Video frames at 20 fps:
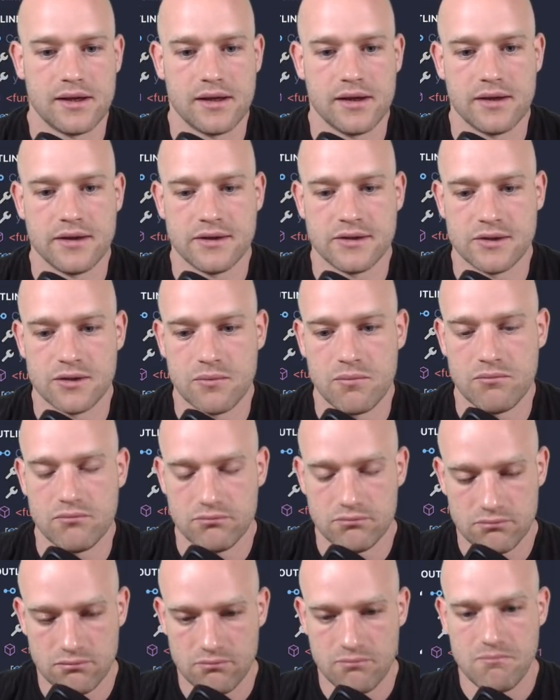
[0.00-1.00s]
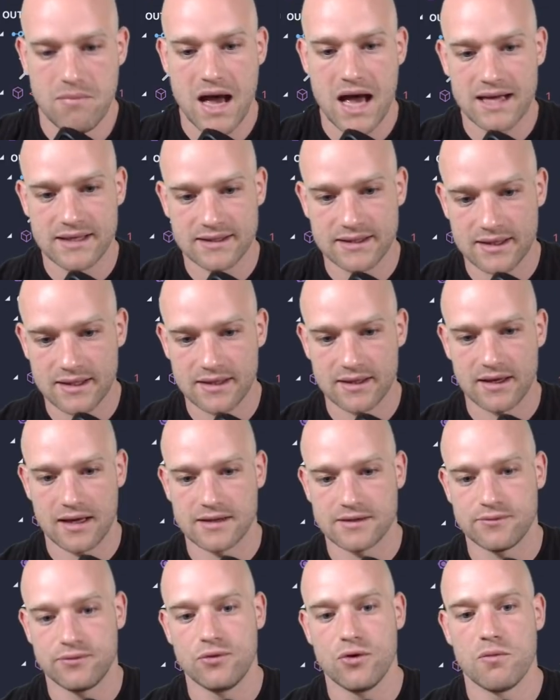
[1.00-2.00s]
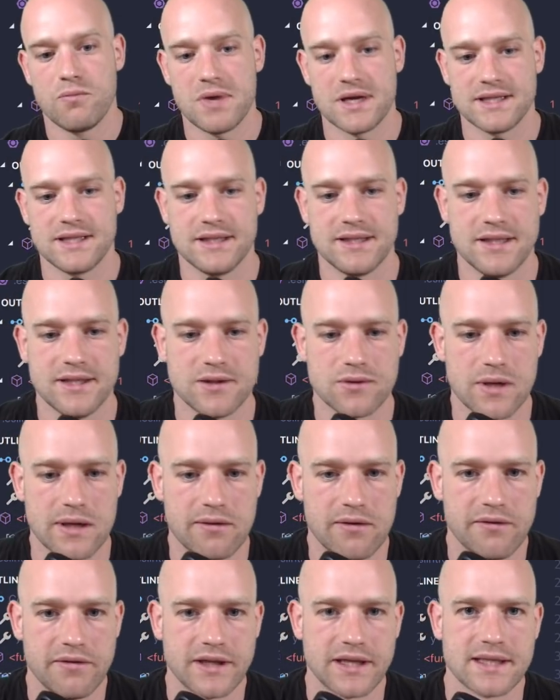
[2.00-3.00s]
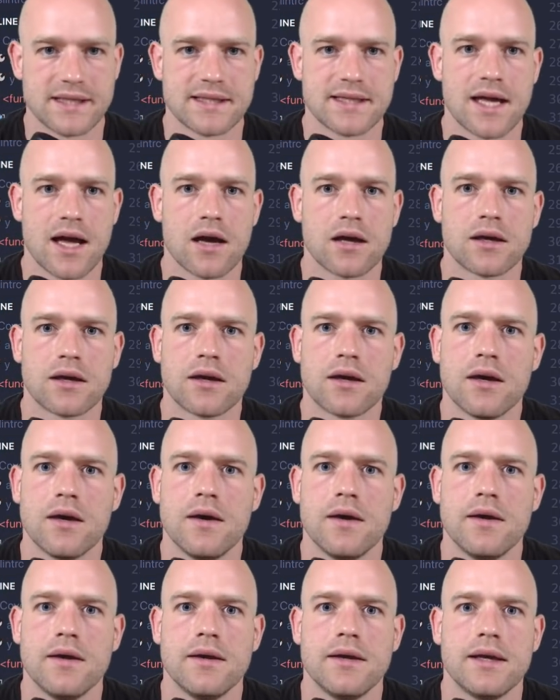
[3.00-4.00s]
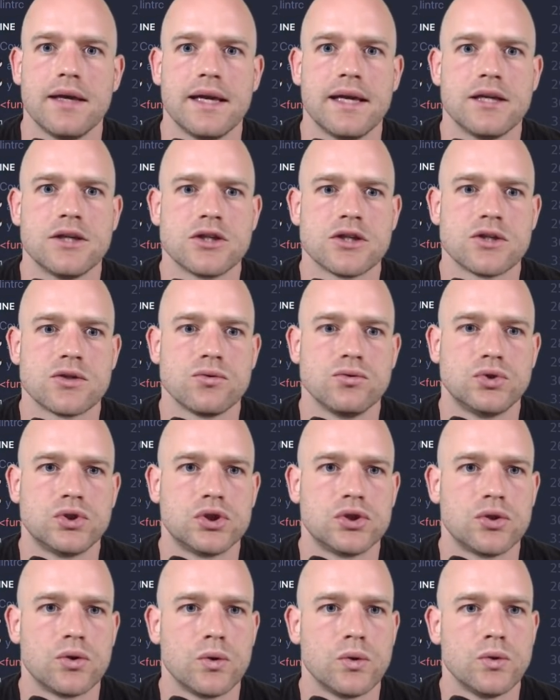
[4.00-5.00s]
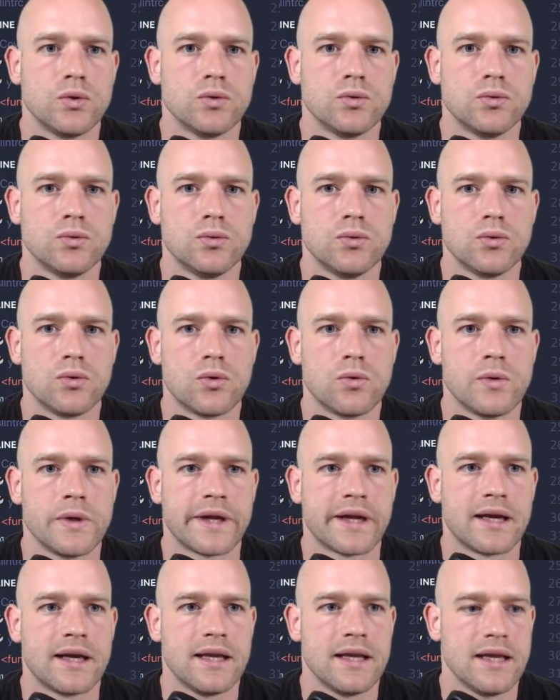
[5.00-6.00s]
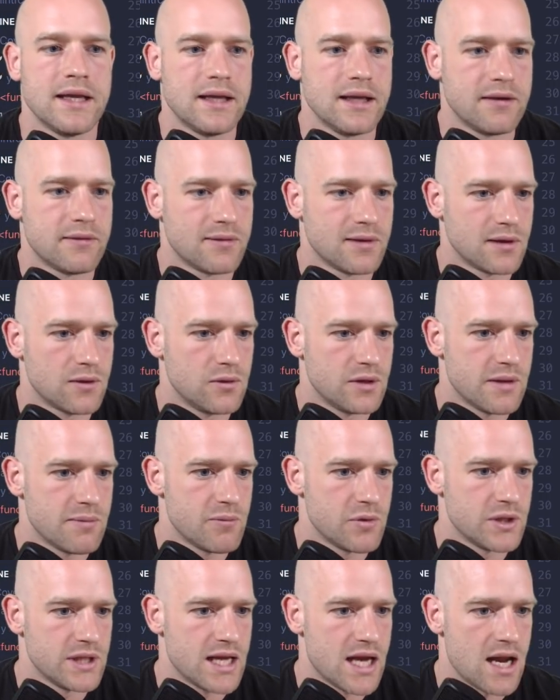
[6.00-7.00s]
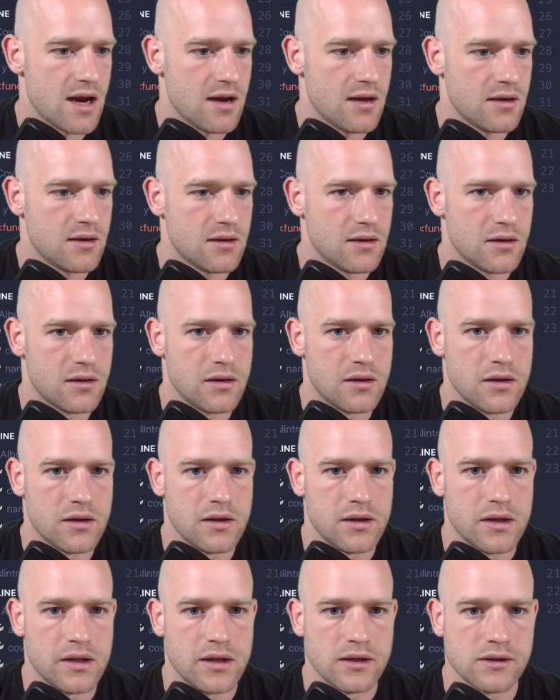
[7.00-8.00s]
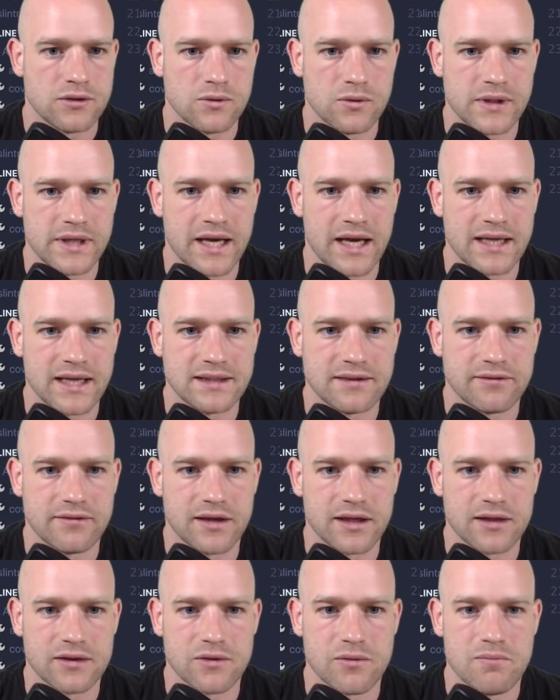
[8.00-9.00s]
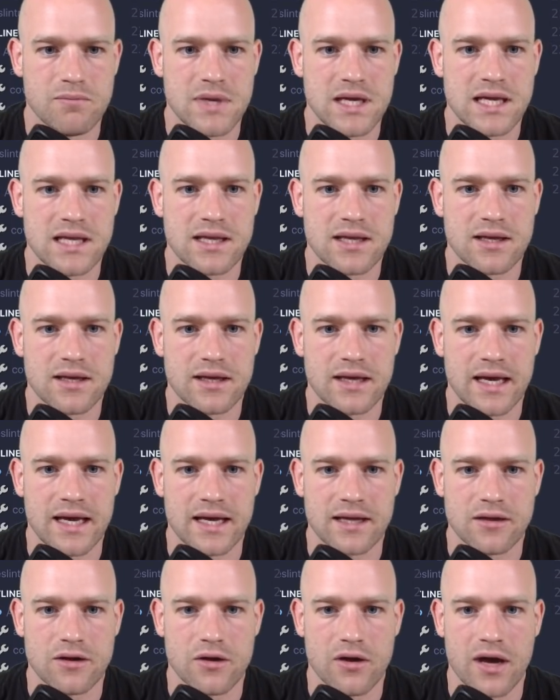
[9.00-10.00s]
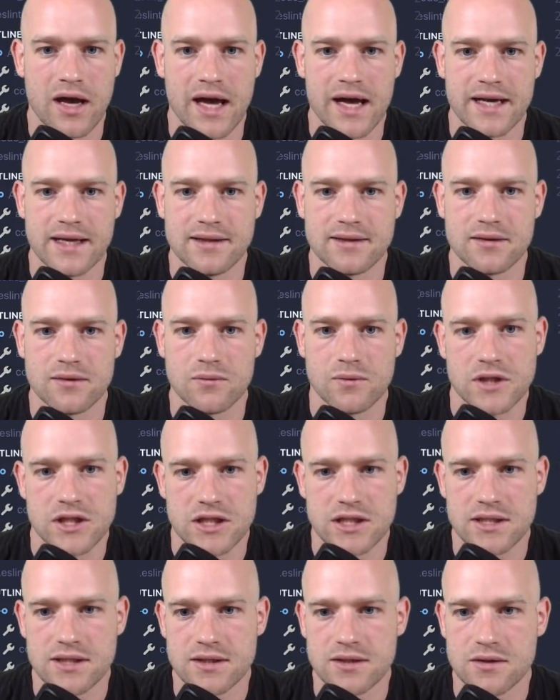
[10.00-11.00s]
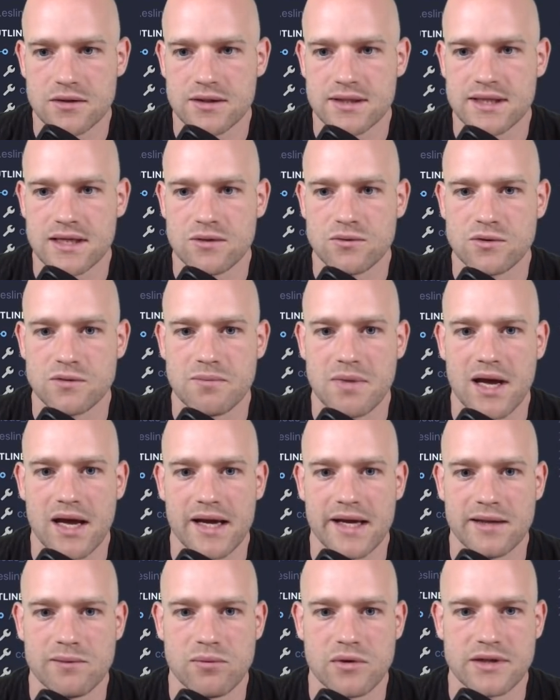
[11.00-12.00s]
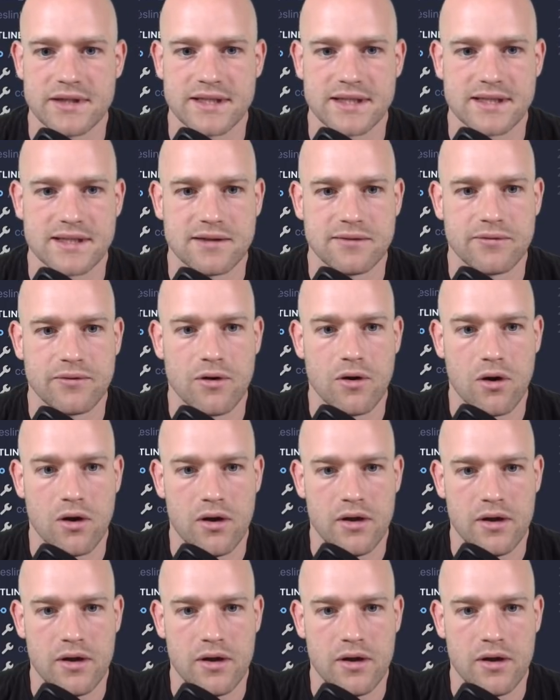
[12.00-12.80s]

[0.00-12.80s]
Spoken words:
the mask has full opacity, so everything is dark. And just to show you quickly, if I go in model, so here I define the min header height, which is status bar 8 plus 64,